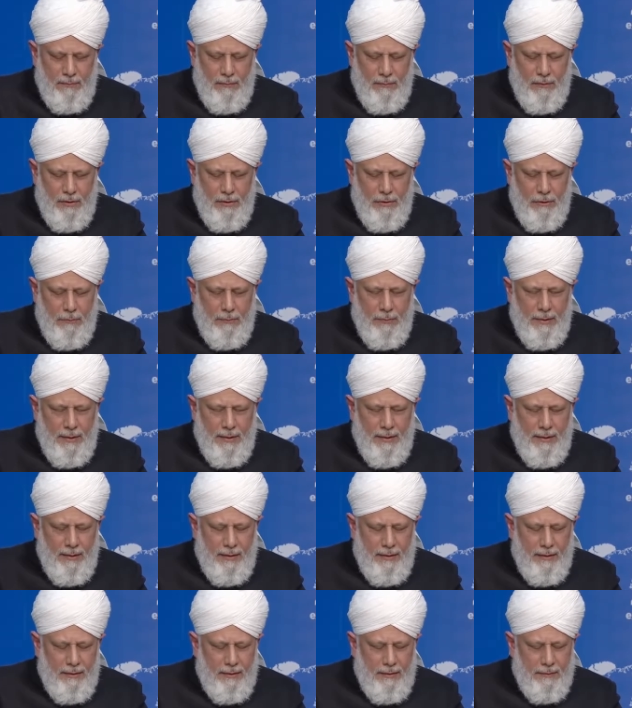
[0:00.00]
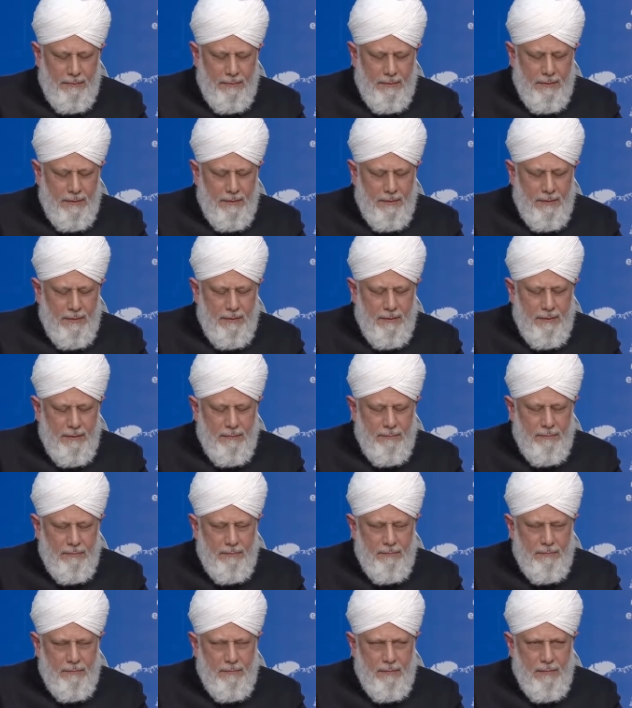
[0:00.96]
which is being held after
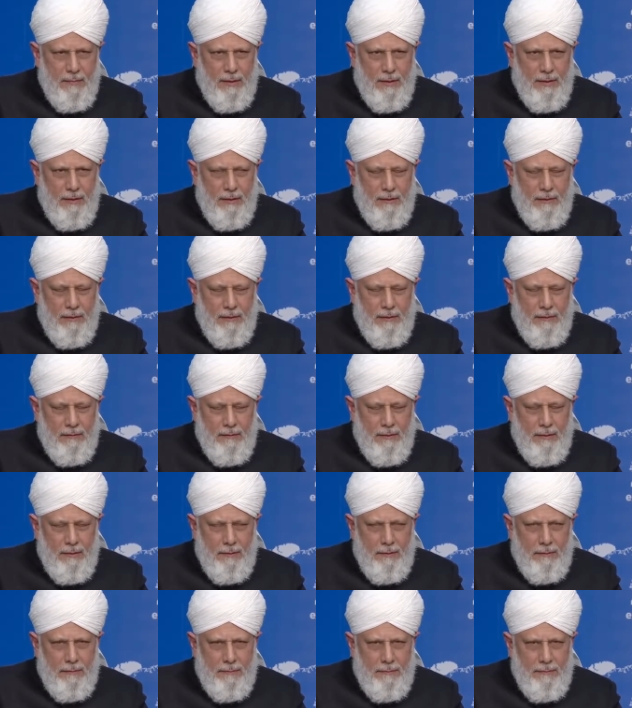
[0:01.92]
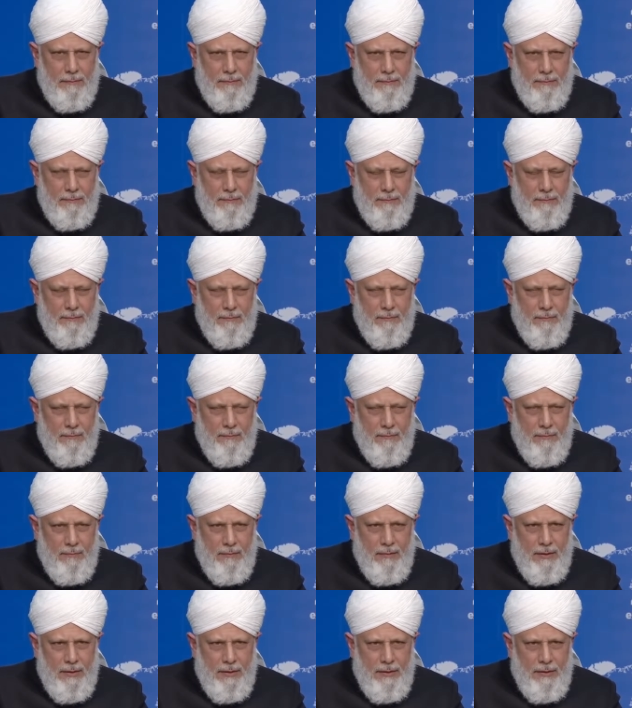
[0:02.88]
an interval of
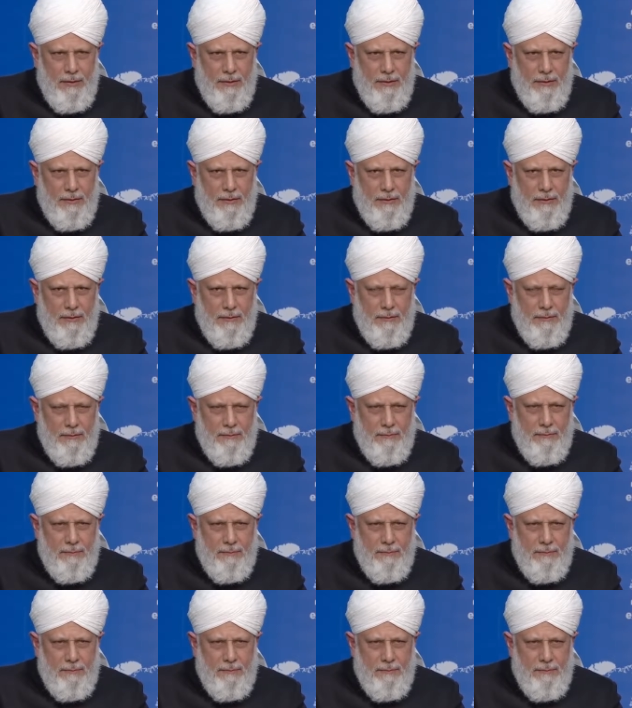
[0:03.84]
three years.